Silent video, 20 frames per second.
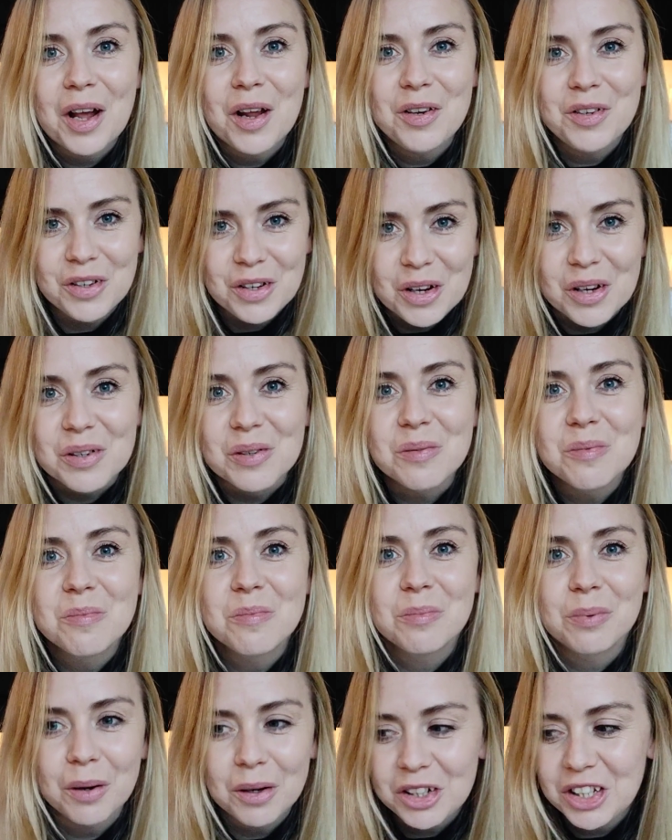a new
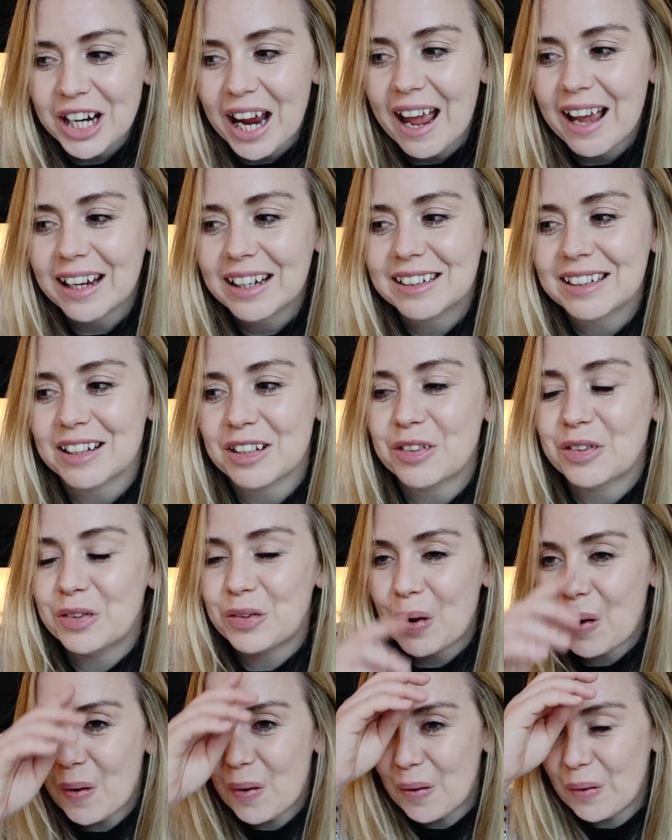project.
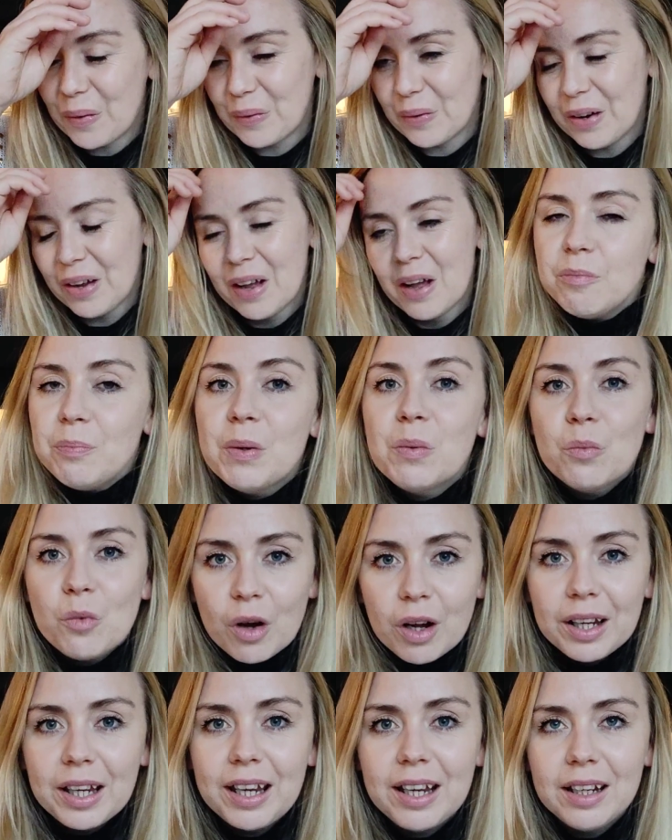So I've been
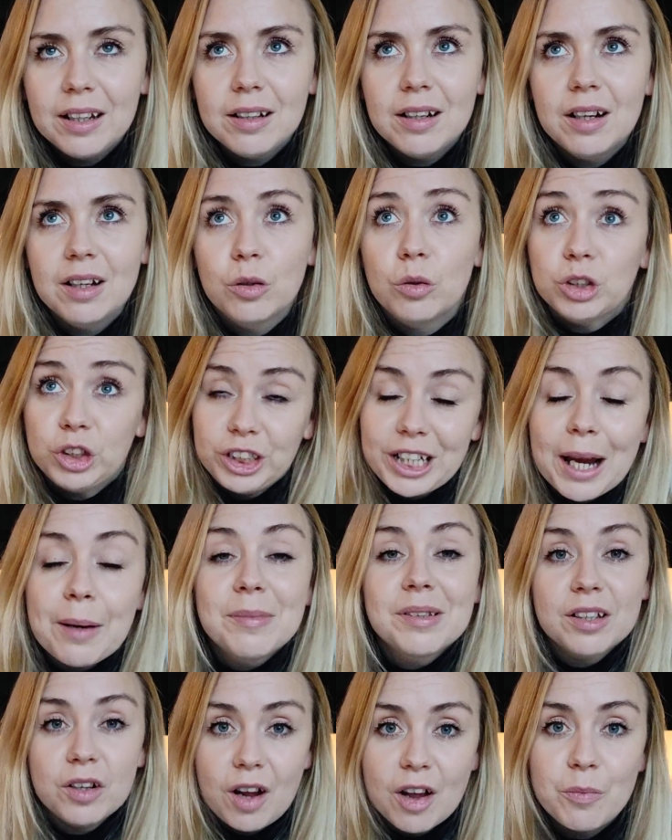working, or
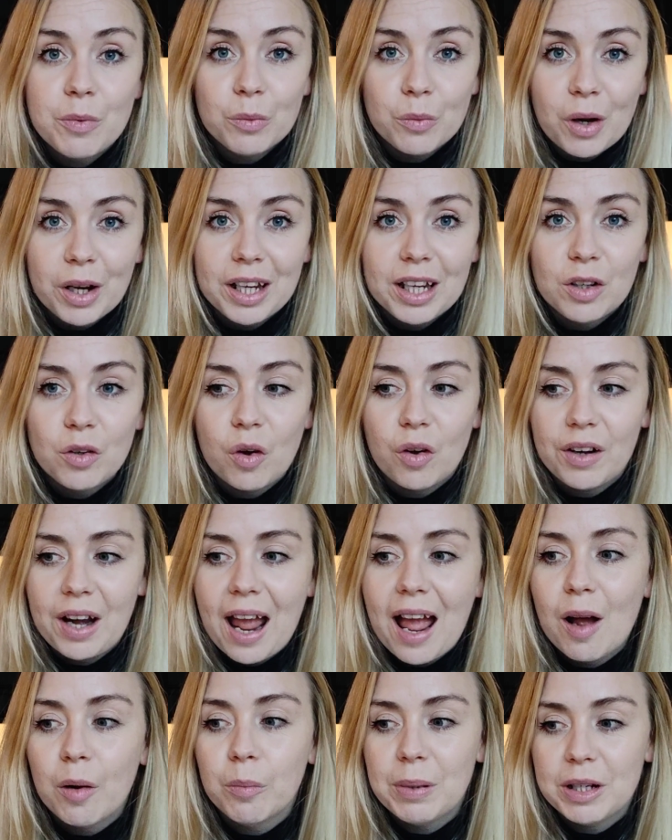James and I have been working on
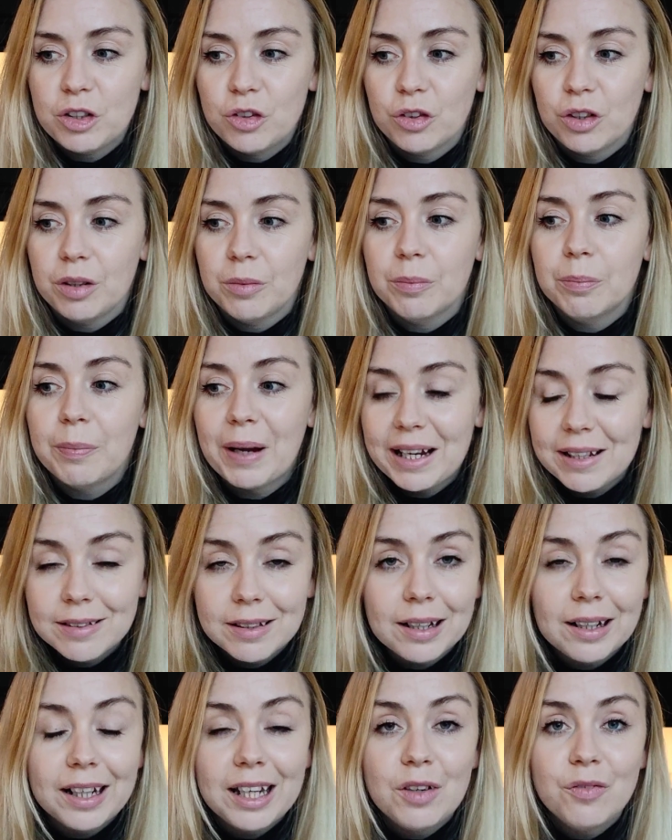our bedroom
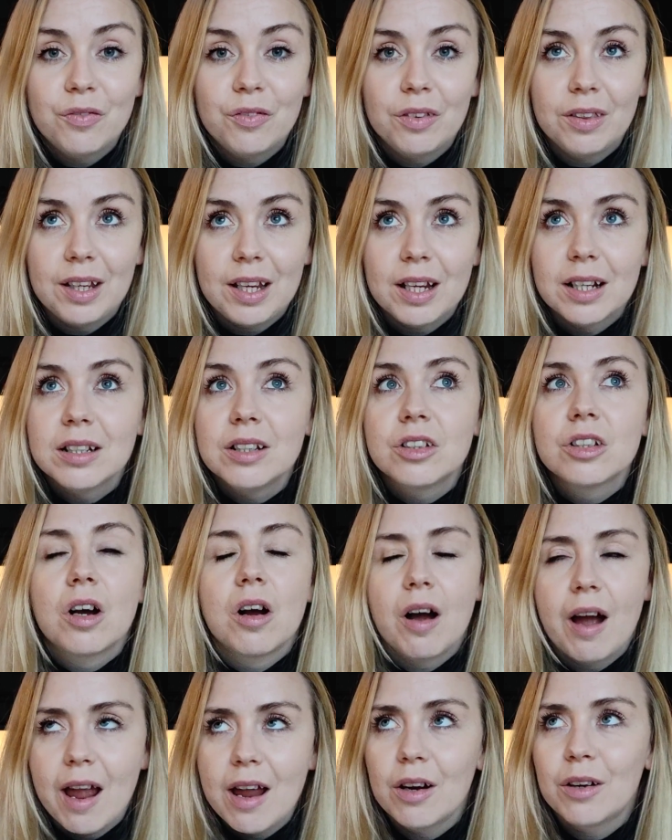basically for the
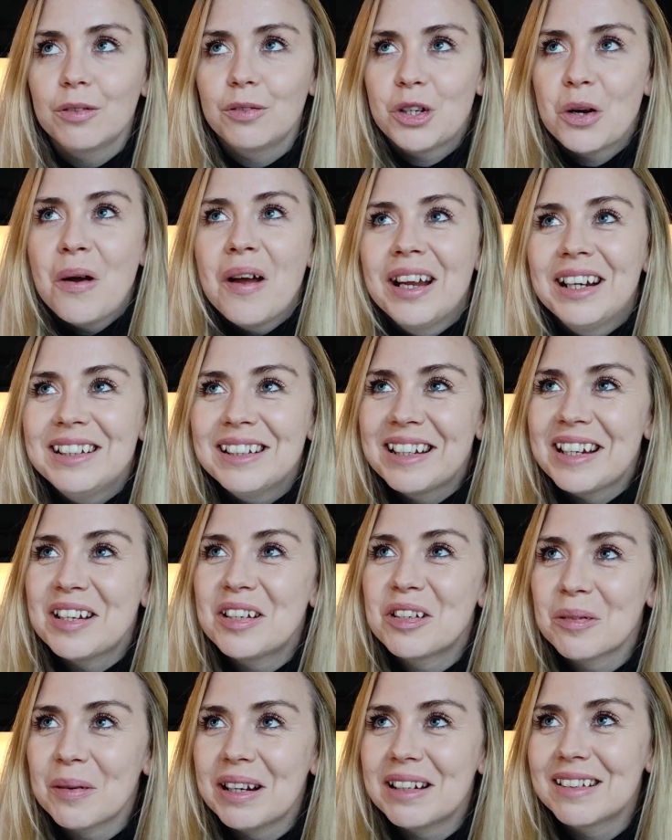entire of
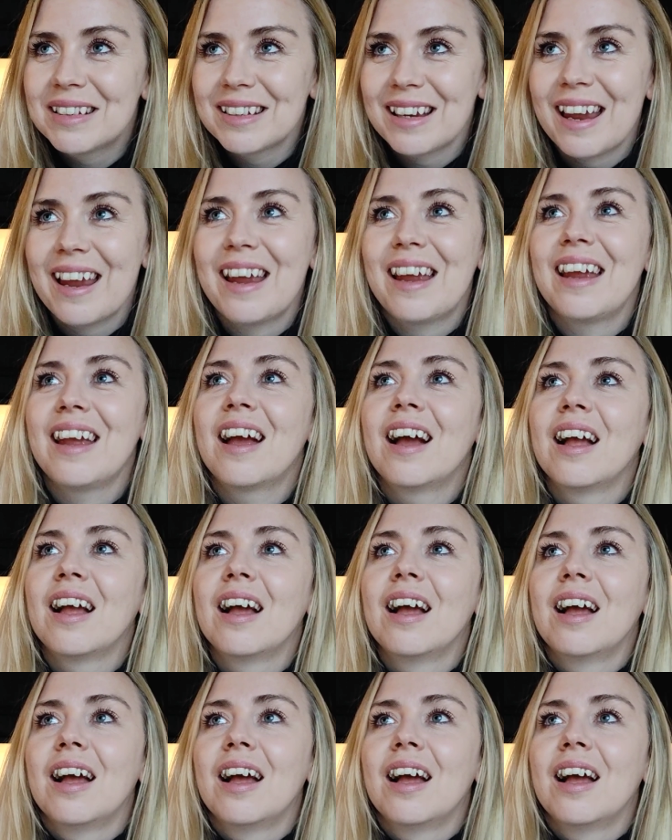2020.